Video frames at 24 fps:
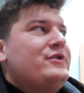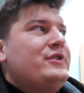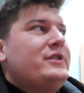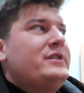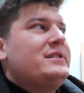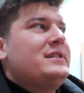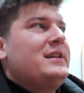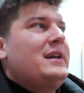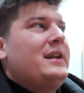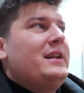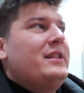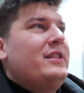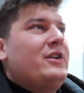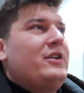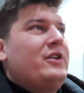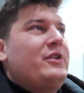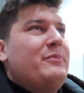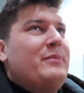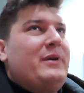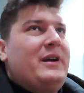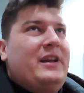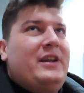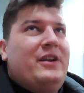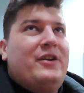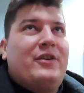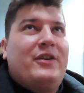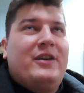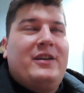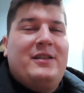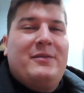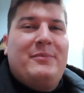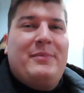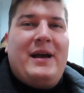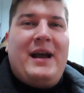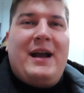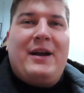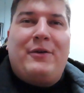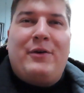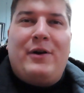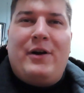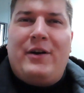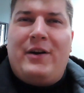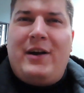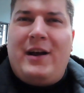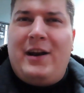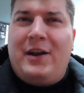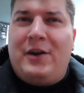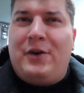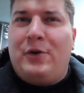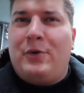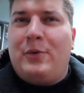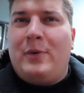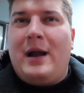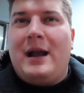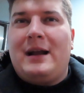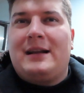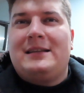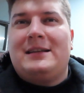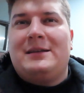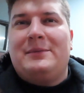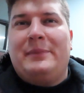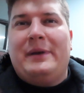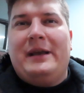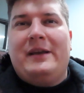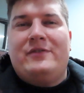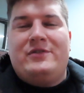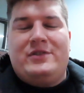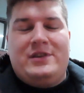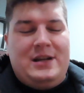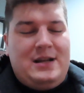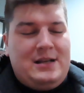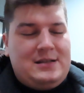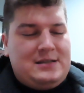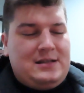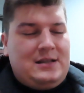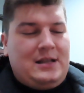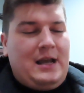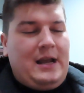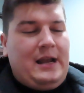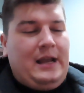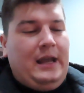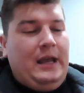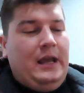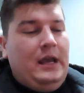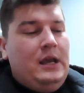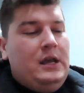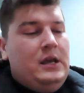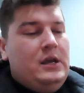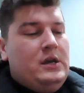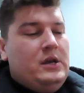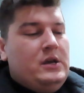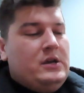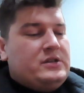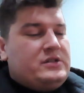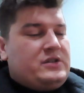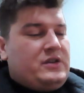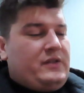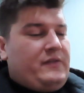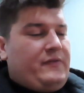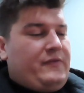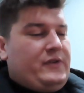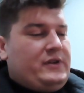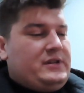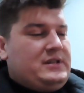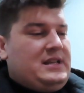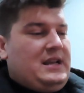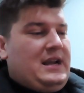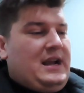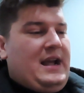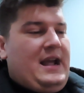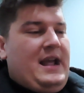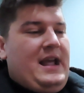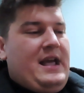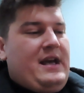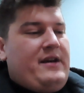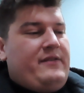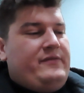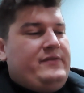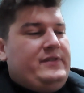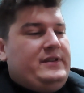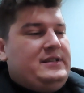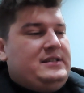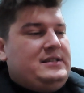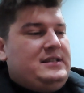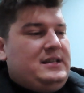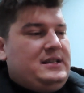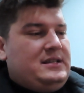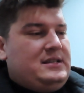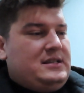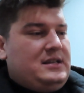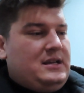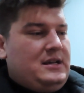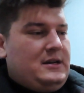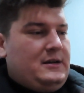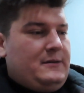She's standing there, you might hear her in the background kind of correcting me if she doesn't like it. So the first thing I have is this